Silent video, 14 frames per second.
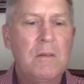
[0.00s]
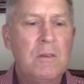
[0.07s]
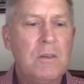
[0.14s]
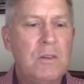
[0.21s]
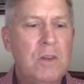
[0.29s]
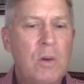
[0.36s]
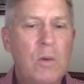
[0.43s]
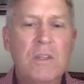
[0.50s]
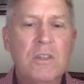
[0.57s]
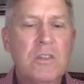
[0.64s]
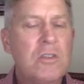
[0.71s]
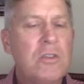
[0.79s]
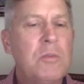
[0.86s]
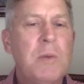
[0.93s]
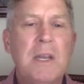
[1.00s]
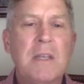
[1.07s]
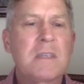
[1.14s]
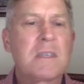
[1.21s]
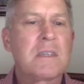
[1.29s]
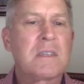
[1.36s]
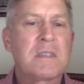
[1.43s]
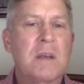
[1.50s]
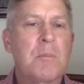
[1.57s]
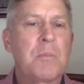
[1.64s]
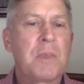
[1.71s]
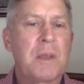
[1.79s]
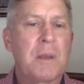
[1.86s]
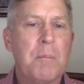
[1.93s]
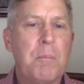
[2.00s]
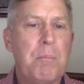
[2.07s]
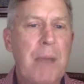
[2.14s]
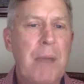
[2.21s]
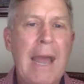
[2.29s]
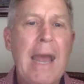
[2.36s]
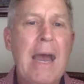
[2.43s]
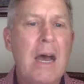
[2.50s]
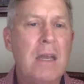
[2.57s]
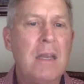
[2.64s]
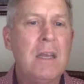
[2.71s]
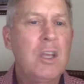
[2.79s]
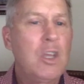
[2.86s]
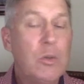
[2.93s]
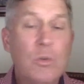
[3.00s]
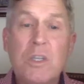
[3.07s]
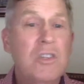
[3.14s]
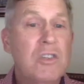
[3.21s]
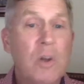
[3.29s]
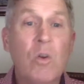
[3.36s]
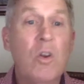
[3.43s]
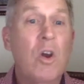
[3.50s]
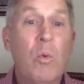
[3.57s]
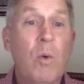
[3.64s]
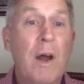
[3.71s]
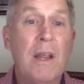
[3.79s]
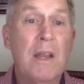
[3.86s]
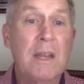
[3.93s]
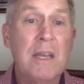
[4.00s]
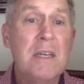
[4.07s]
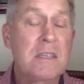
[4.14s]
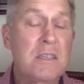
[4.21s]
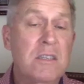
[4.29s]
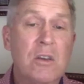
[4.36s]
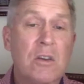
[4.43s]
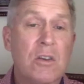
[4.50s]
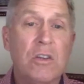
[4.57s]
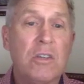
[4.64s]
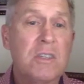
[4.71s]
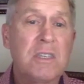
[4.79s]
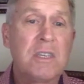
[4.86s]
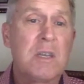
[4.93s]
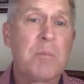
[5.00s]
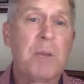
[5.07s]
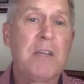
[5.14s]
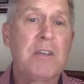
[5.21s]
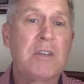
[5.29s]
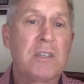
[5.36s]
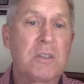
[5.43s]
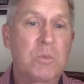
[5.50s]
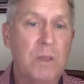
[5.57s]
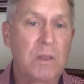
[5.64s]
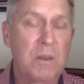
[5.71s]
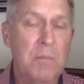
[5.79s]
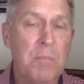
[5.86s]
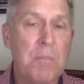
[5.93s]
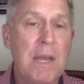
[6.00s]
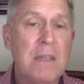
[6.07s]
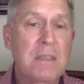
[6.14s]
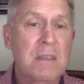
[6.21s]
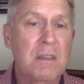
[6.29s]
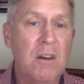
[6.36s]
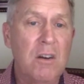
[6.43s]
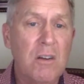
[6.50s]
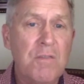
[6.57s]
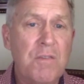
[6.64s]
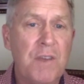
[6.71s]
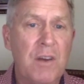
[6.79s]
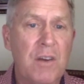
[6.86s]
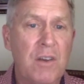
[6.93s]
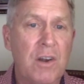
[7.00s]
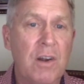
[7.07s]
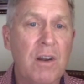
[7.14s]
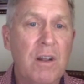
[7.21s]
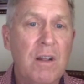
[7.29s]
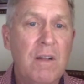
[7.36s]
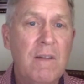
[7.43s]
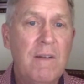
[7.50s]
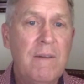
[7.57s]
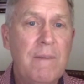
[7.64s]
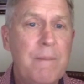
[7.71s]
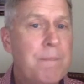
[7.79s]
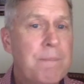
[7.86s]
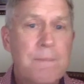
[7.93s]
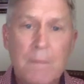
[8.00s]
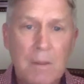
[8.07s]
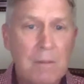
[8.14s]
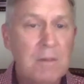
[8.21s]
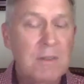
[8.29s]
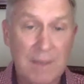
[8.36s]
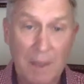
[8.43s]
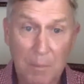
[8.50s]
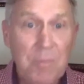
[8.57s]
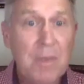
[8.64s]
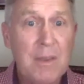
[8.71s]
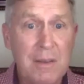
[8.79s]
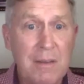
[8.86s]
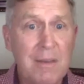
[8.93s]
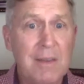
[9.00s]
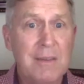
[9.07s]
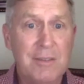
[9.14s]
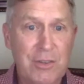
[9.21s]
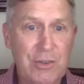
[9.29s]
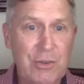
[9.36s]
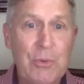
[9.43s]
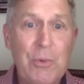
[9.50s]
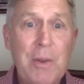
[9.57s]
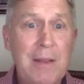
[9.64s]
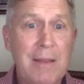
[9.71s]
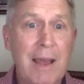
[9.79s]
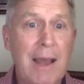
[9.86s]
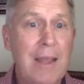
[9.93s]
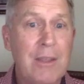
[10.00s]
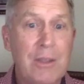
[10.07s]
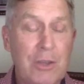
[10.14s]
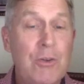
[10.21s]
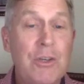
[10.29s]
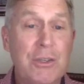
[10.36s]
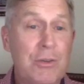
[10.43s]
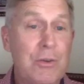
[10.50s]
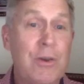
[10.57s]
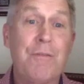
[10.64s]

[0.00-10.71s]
don't assume it isn't something bad. You just don't know what it is. So you're seeing patients with immense lung failure. Something is doing that. You just couldn't